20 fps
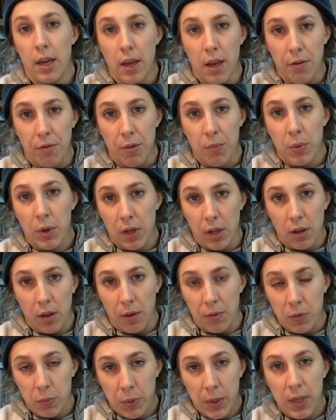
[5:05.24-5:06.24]
Everybody
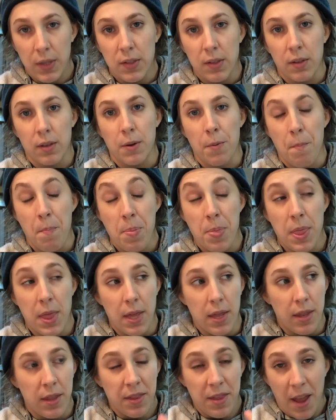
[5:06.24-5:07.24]
loves pizza.
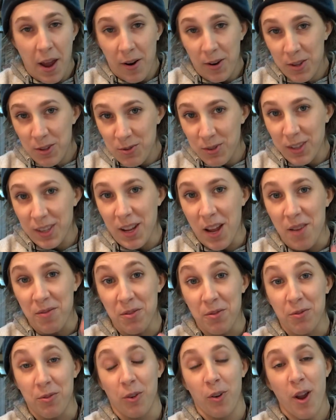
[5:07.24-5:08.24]
Now you can have
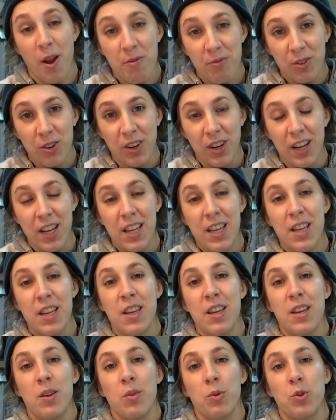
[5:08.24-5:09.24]
it forever,
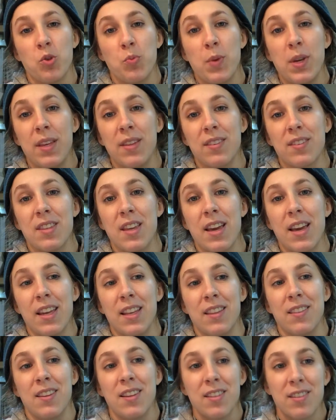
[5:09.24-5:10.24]
which means
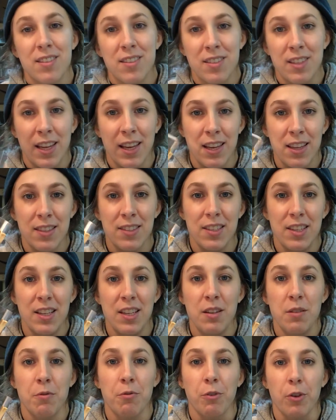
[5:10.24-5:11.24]
that this stands
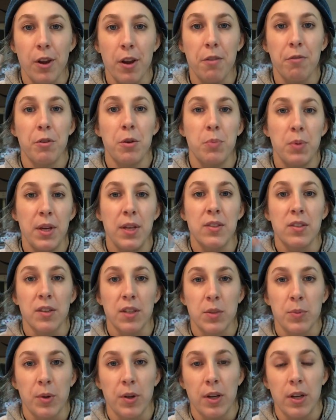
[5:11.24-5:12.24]
in for every pizza
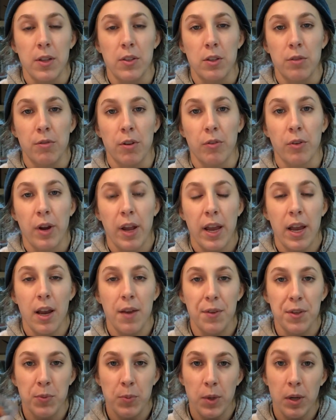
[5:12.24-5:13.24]
experience you've ever
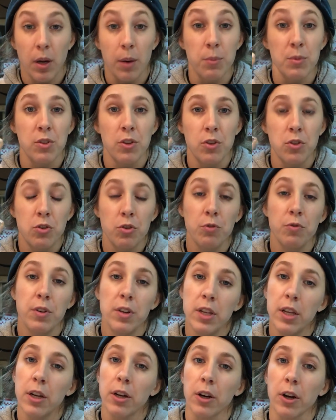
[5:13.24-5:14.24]
had. This becomes a
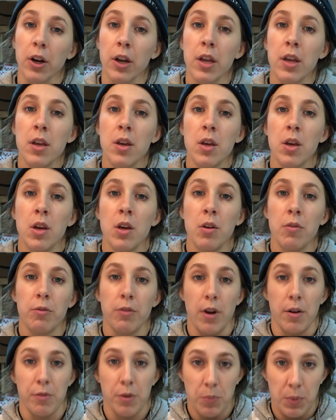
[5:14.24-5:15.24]
souvenir
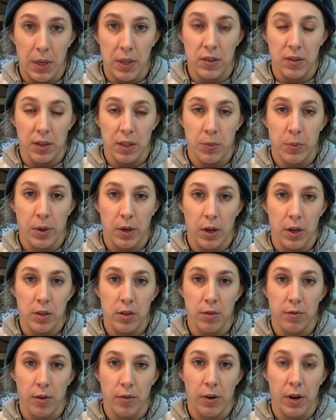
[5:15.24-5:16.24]
for every pizza
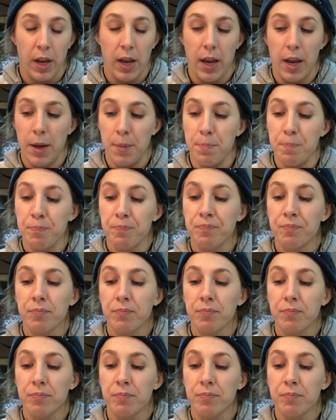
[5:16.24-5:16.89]
experience you've ever had